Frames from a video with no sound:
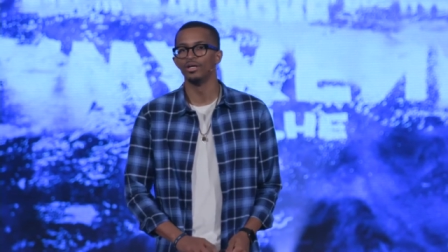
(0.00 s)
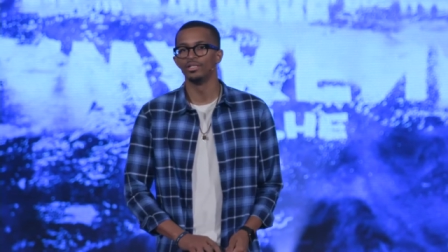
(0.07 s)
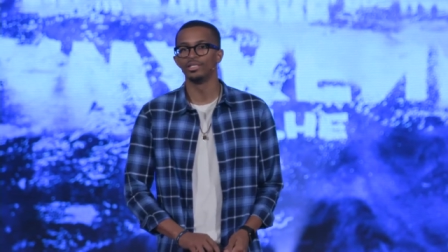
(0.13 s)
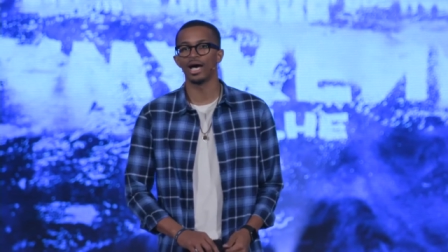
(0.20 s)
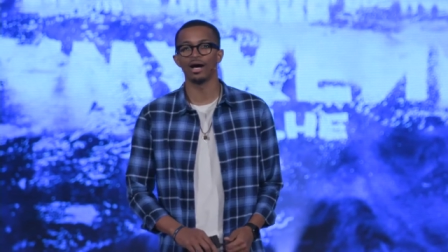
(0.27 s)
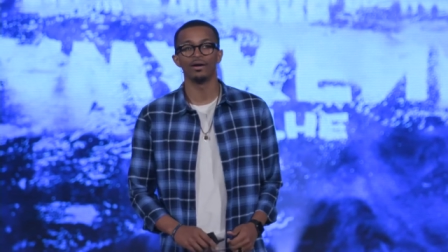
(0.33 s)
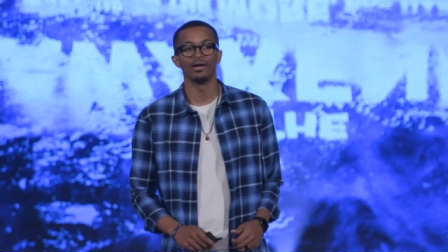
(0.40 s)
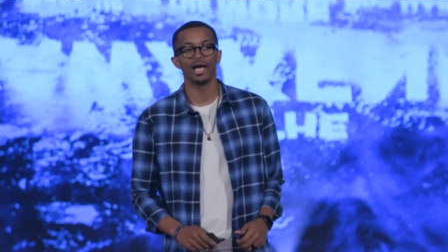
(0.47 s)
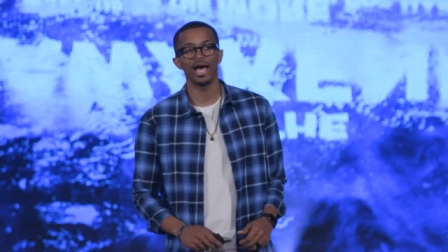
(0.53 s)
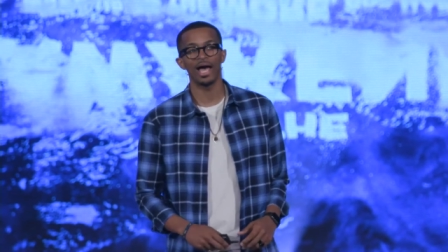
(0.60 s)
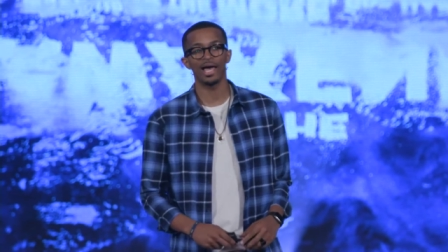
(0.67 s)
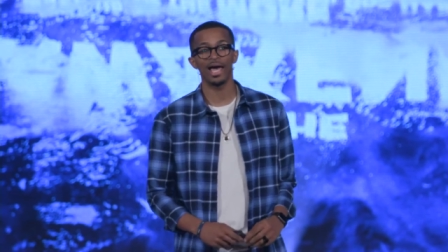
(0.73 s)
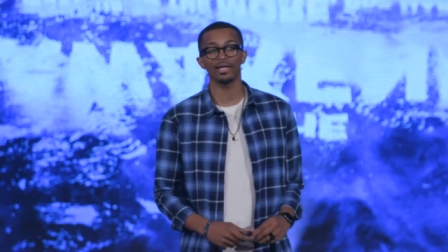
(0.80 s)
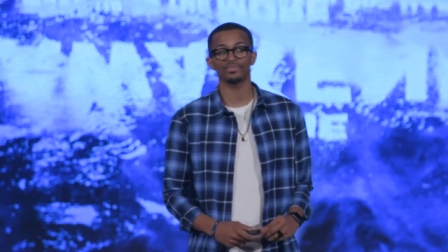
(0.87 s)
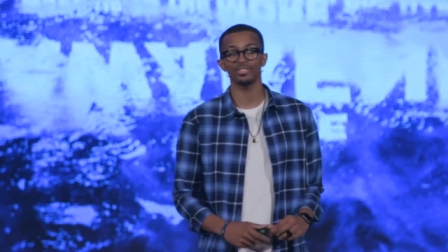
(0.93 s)
Now,
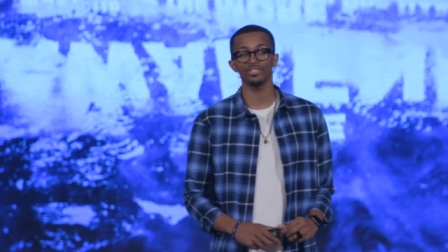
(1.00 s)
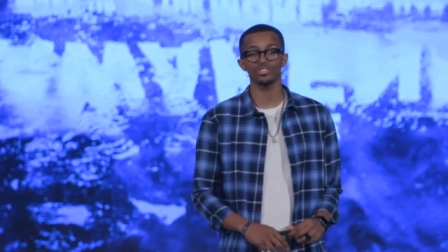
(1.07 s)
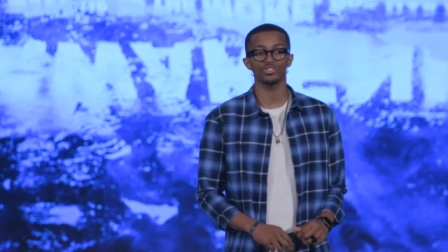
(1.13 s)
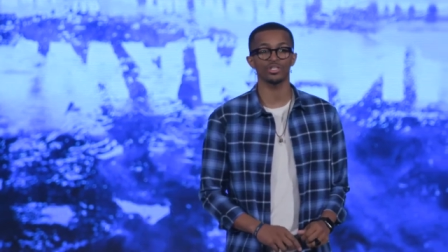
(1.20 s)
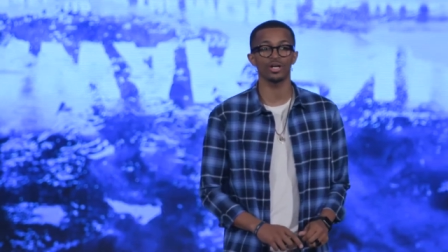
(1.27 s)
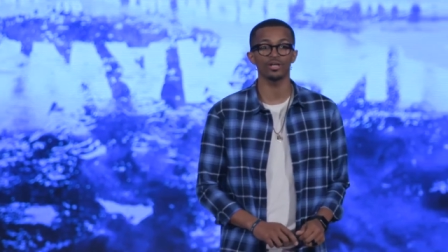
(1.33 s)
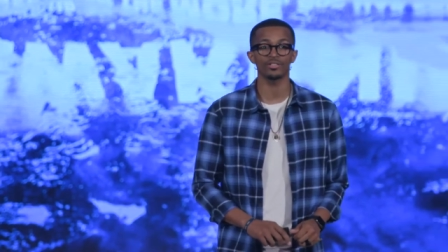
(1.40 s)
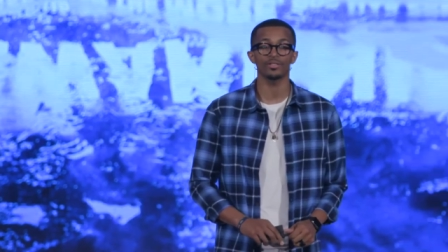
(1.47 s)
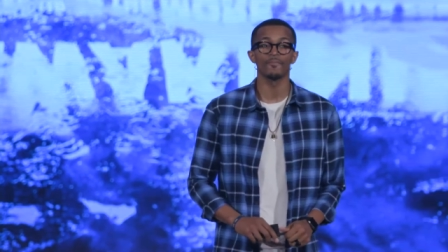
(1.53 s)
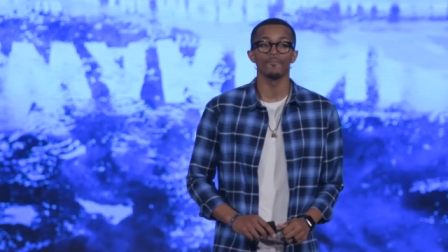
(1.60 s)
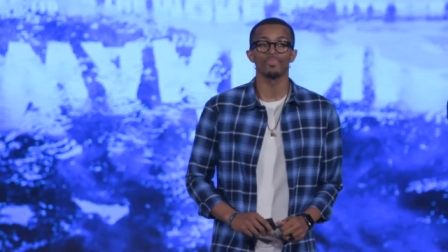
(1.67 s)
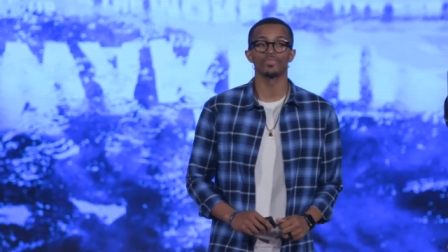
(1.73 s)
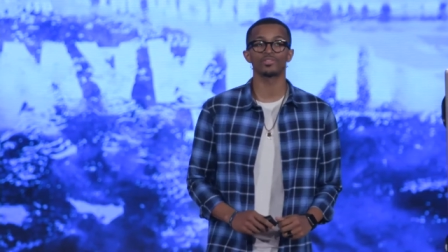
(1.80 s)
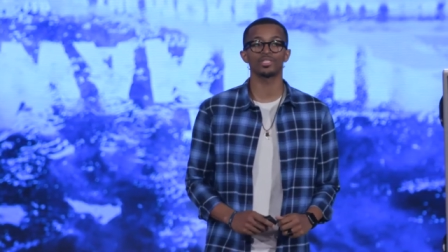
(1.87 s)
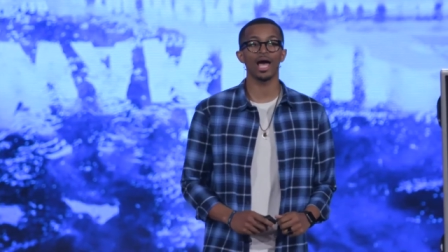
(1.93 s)
at, at this church,
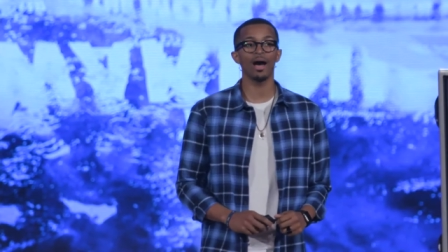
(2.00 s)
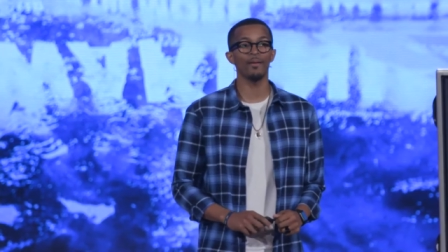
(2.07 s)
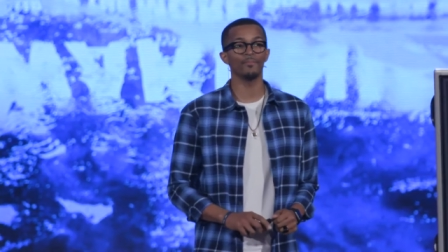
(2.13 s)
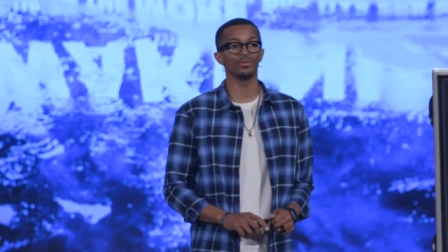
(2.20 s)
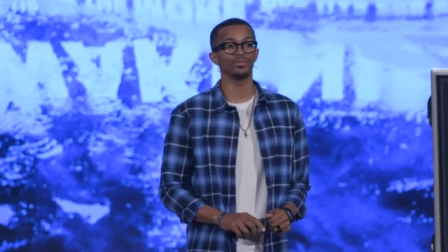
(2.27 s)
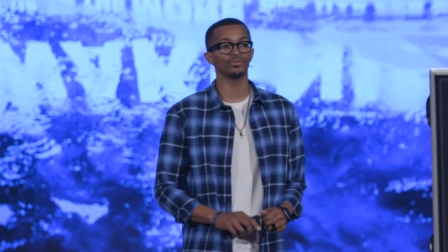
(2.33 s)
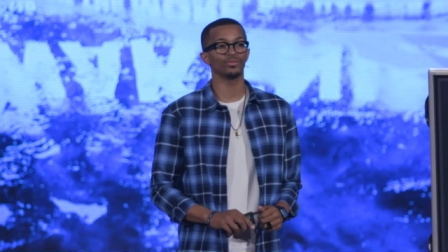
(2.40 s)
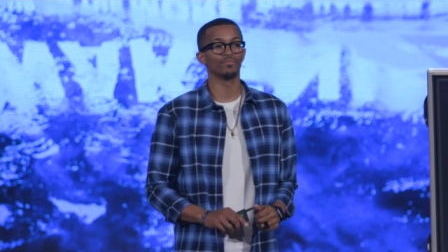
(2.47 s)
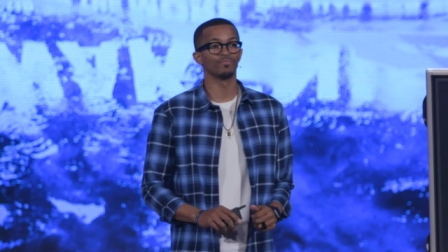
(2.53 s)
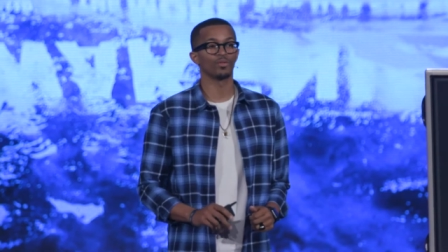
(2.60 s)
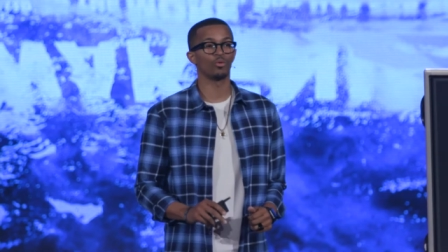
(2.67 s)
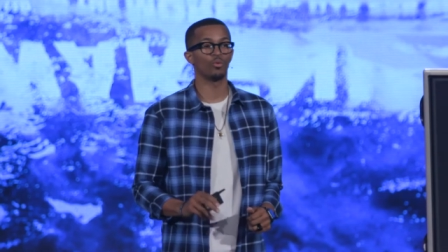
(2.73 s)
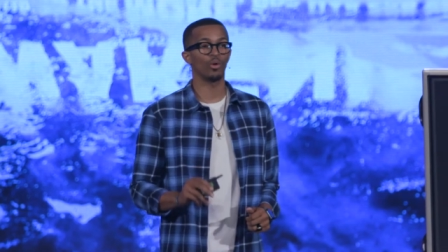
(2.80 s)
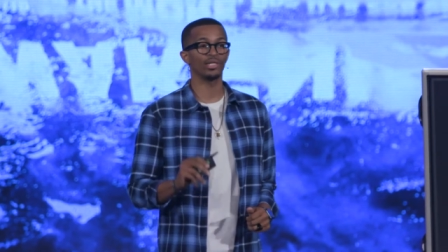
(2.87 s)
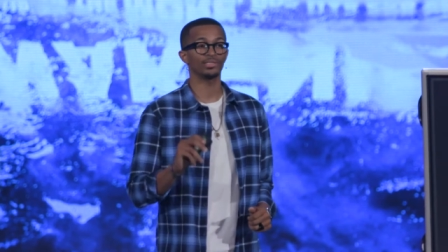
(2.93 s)
the sound booth
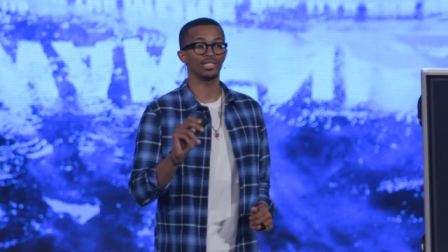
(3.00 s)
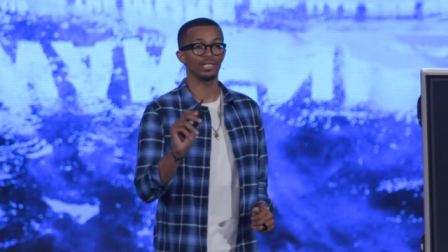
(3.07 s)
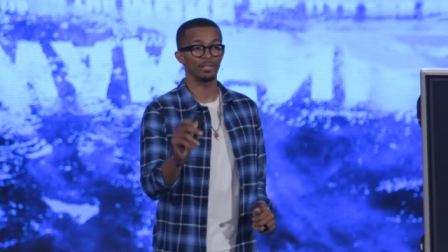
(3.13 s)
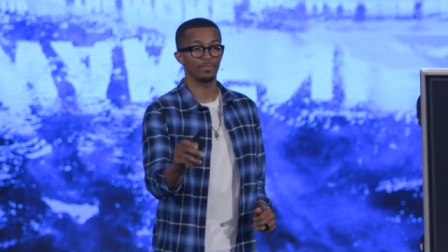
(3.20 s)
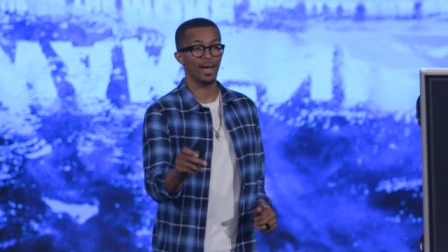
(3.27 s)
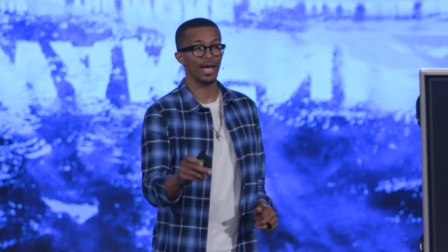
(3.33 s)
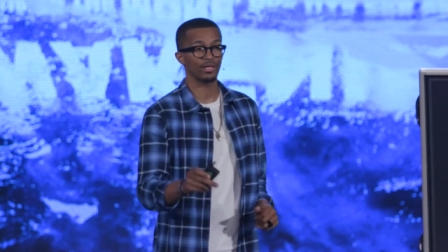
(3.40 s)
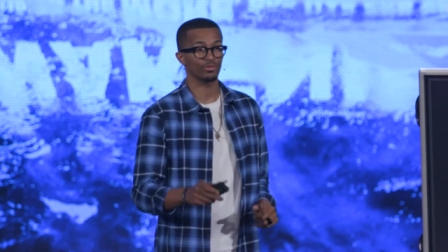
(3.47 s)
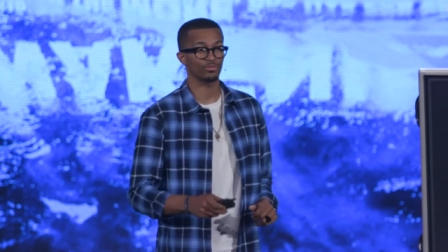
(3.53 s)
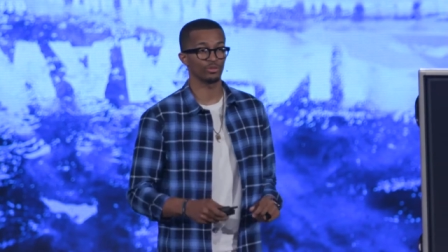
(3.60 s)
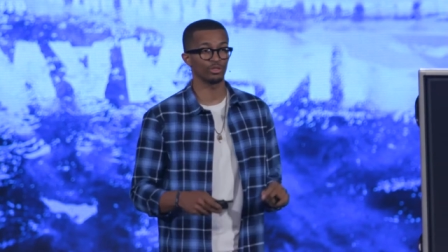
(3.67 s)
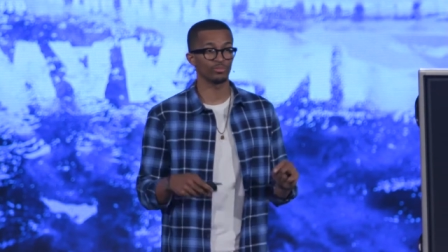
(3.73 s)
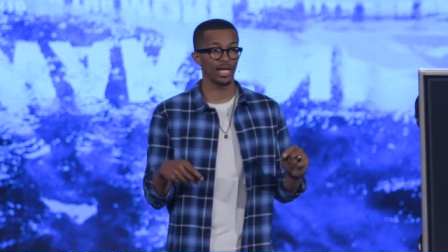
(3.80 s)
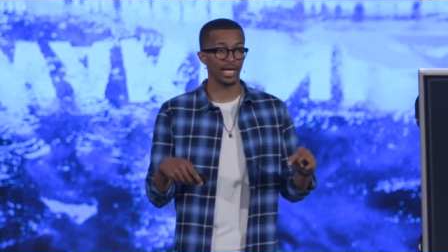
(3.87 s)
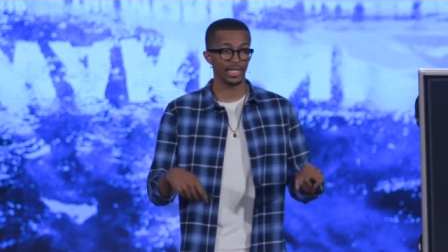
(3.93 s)
wasn't in the back of the
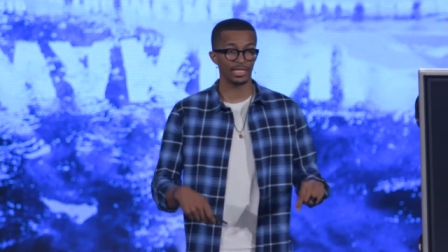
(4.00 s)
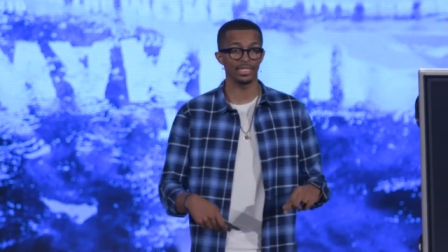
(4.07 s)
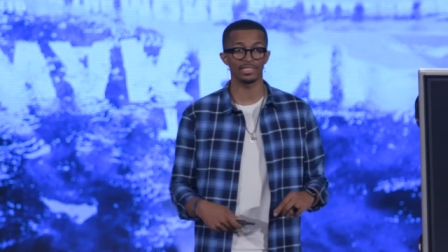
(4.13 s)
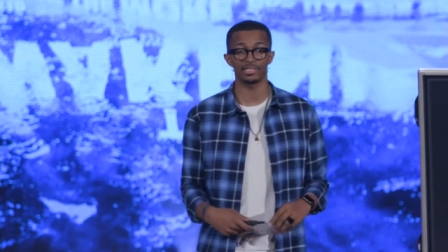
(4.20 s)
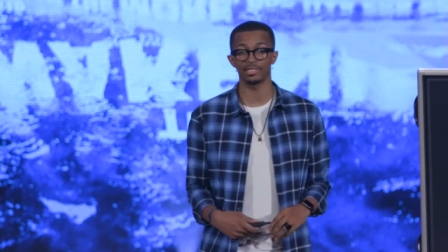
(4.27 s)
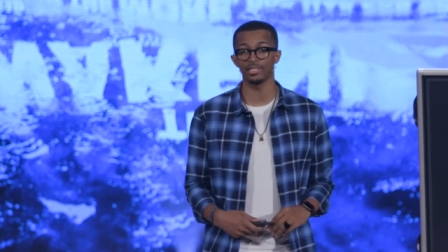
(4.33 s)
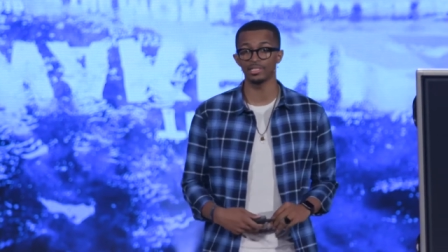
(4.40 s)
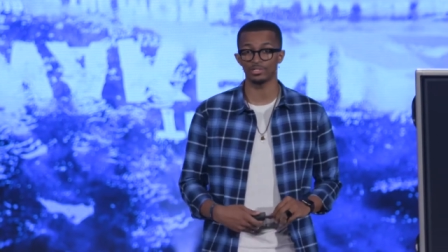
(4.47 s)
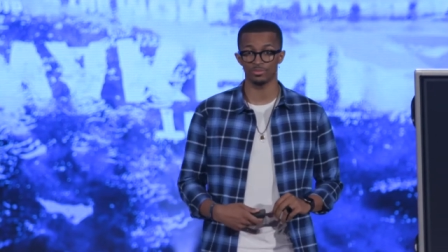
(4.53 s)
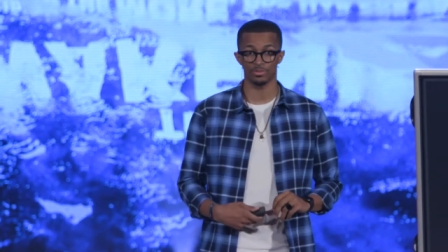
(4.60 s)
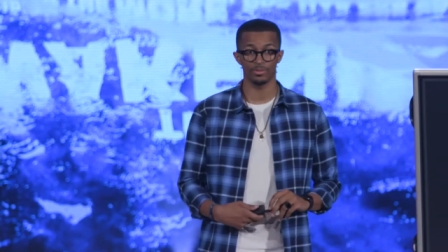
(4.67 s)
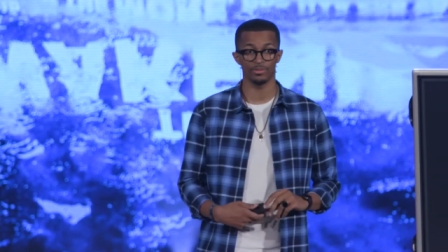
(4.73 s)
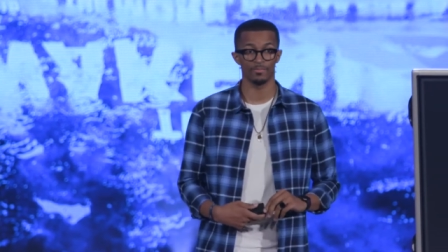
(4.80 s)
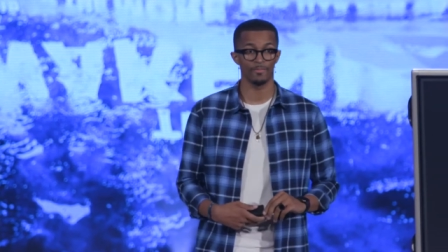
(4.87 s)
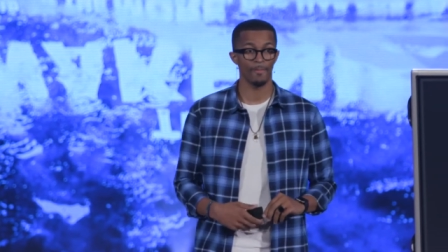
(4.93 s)
room like it is in this
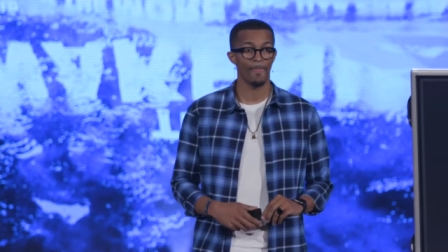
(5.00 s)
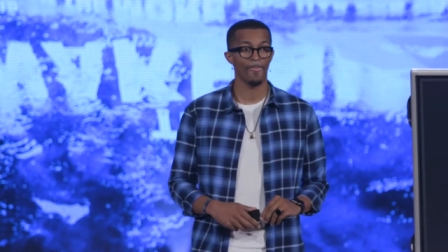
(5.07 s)
room.